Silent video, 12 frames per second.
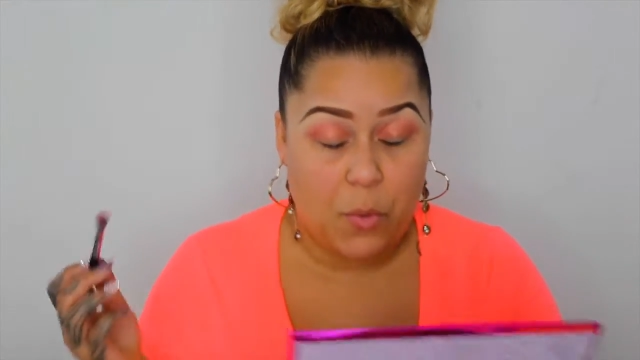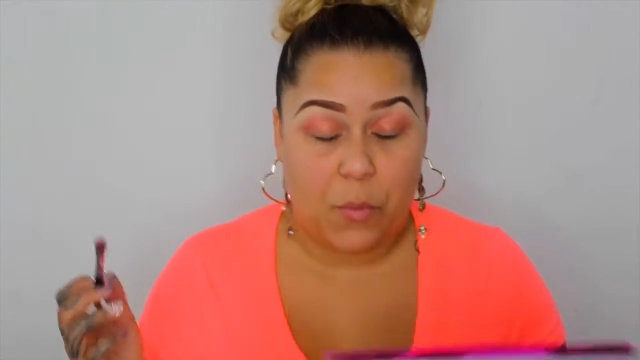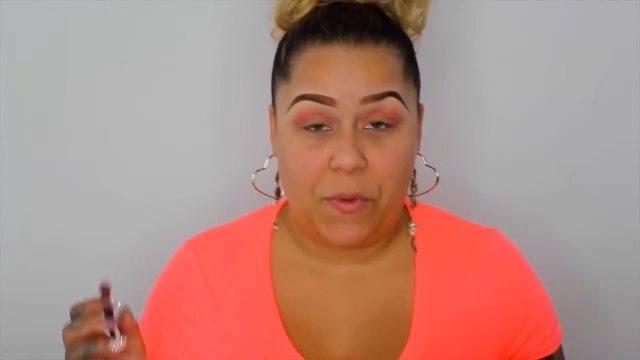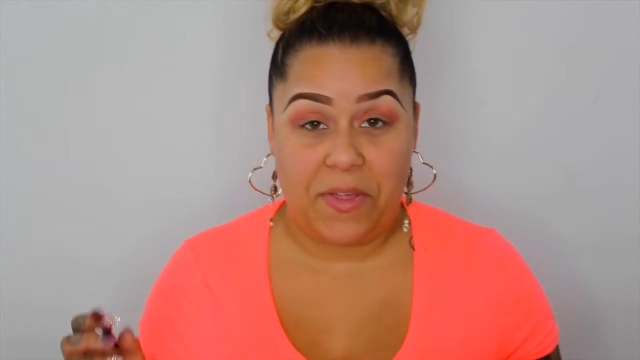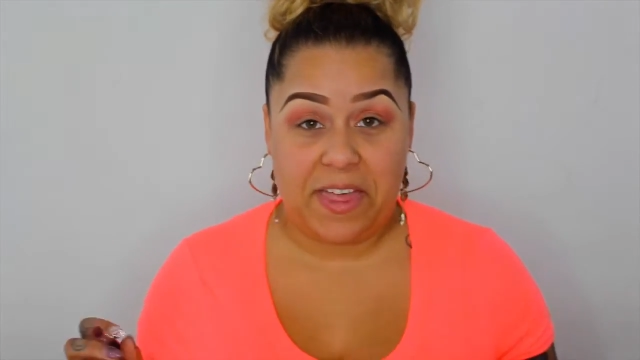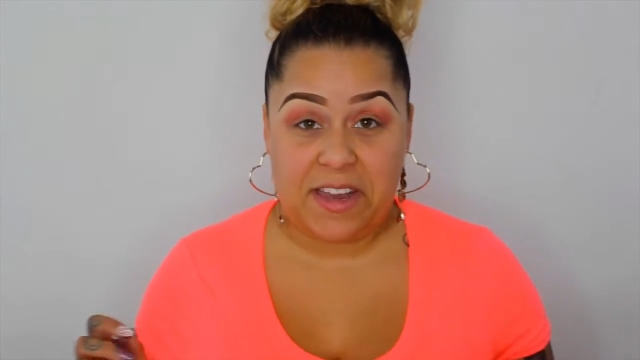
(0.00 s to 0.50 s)

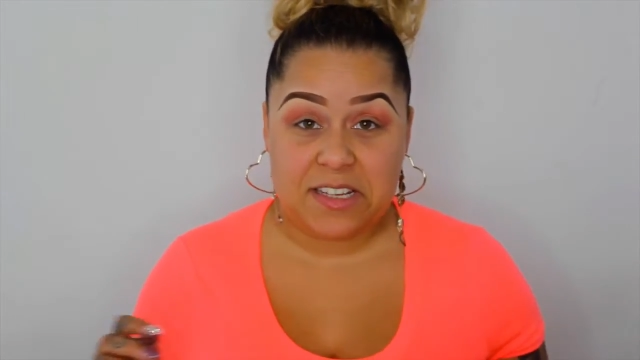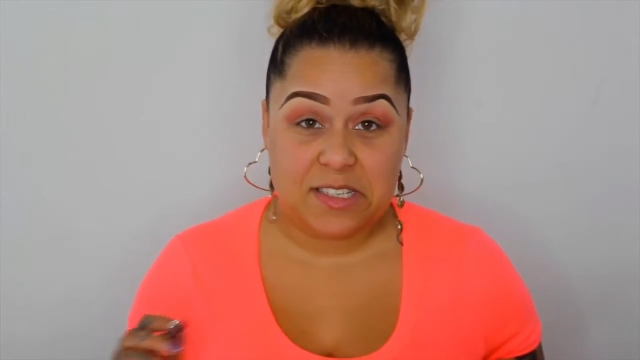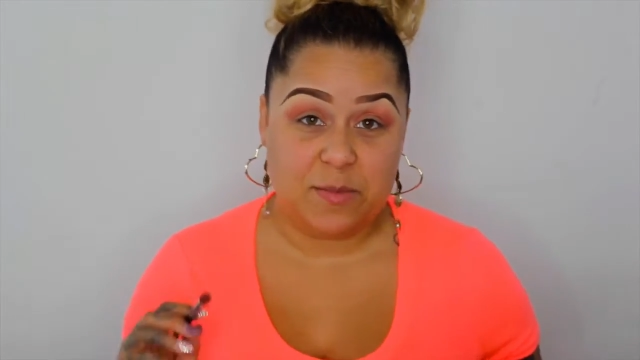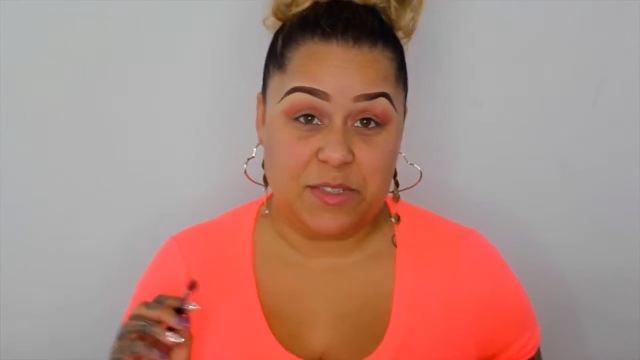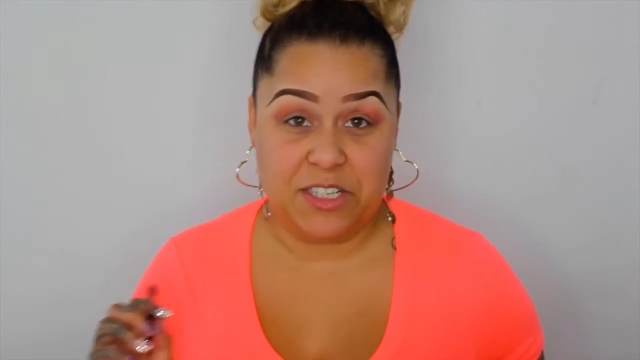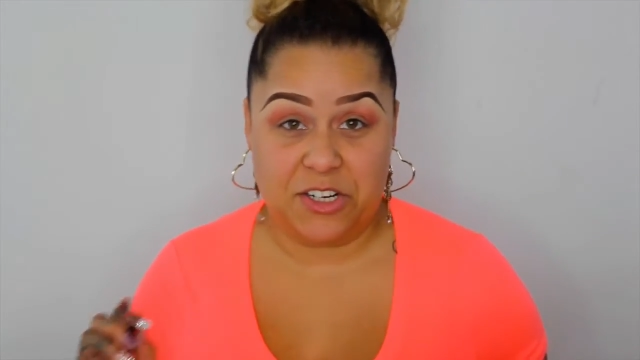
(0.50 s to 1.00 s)
Well, that is
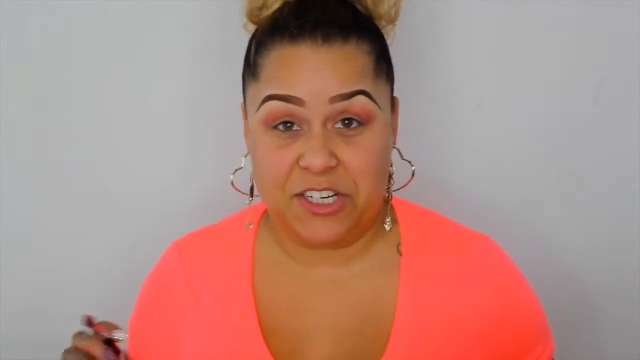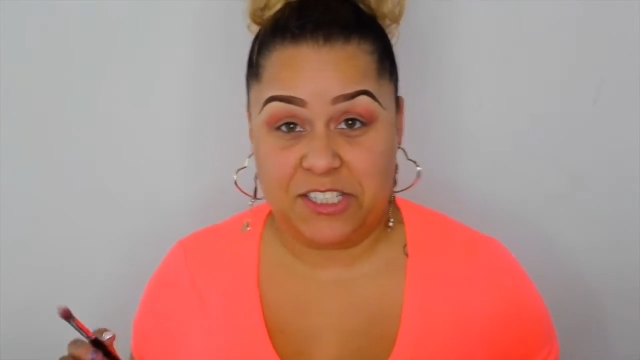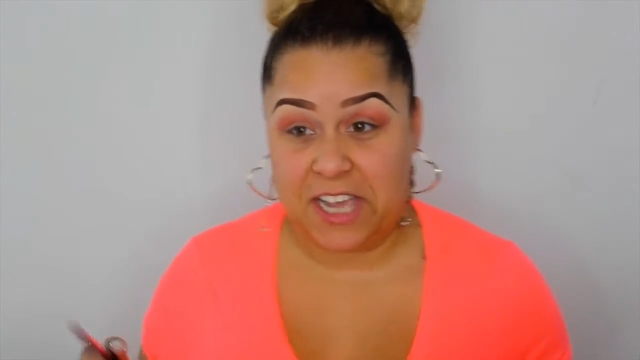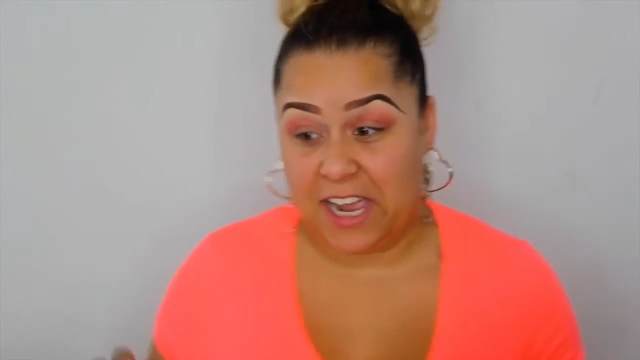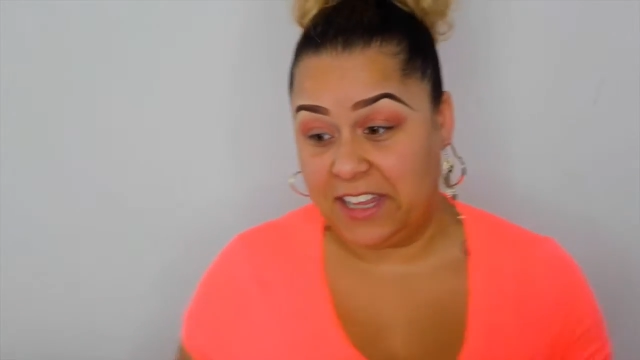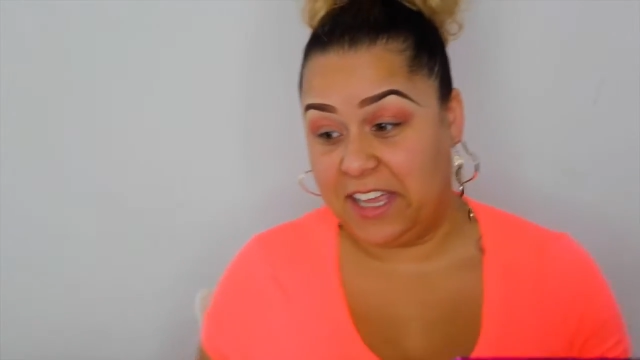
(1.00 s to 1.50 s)
some serious
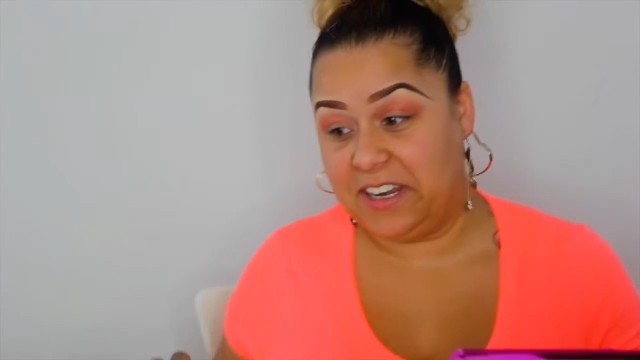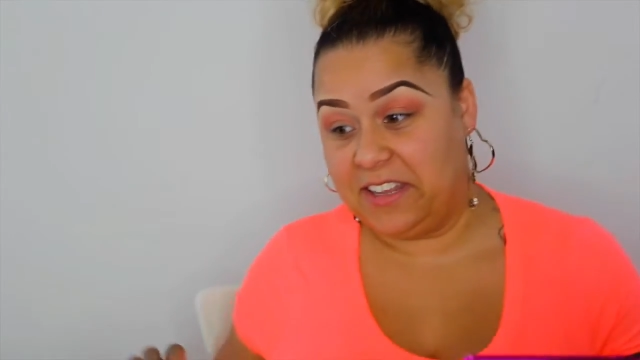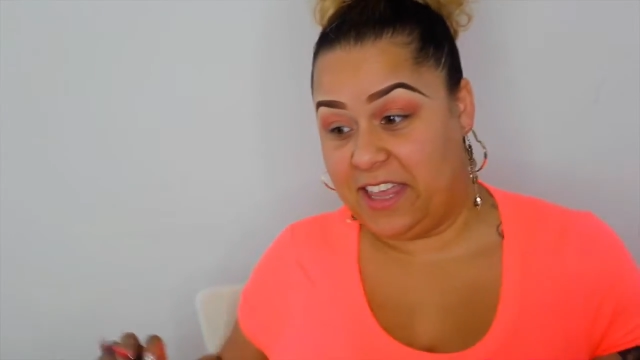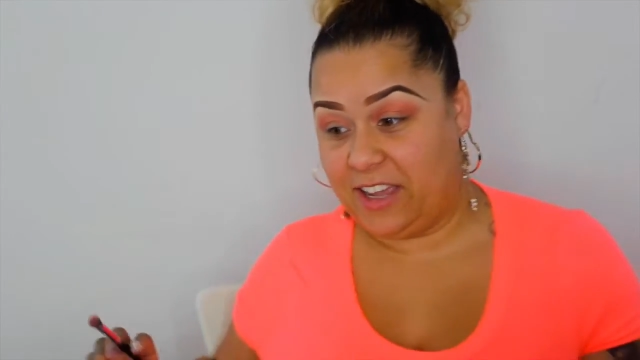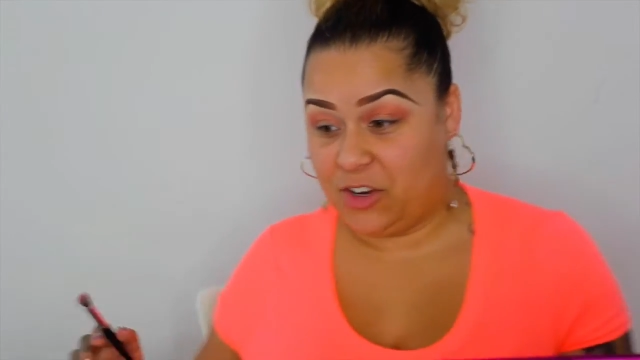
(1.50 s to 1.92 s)
highlight in that